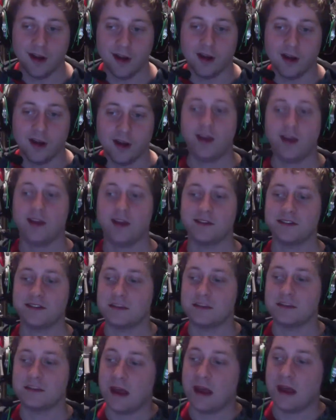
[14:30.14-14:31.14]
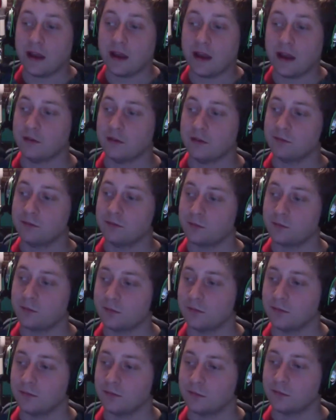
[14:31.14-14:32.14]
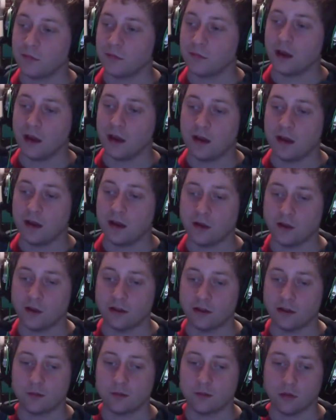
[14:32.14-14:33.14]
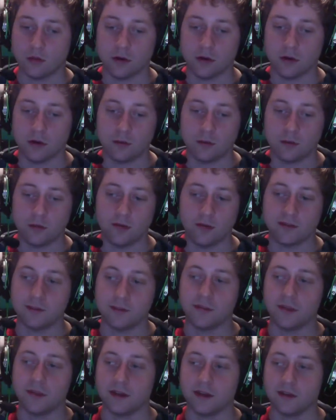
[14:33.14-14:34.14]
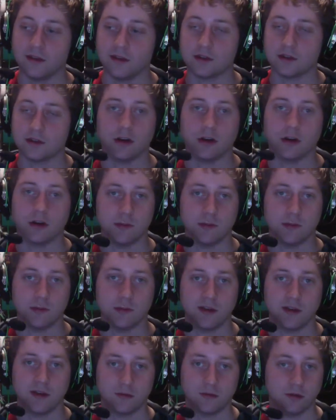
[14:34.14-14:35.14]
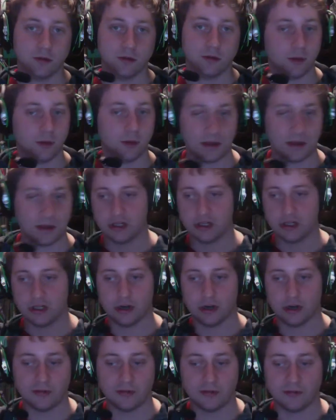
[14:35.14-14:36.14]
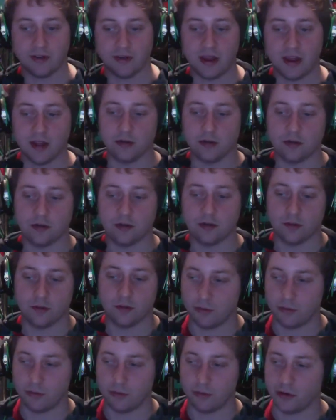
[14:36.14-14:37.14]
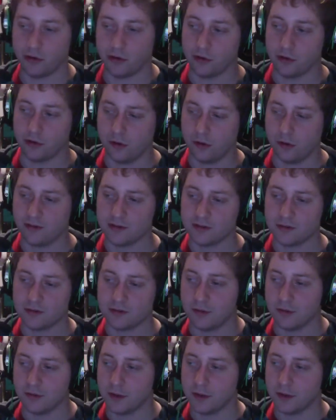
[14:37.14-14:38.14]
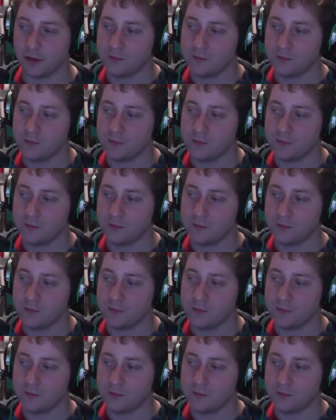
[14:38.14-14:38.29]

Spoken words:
I get to sit back and look at the board, move some things, talk to my cousin or my friend or my brother or whoever's playing with me.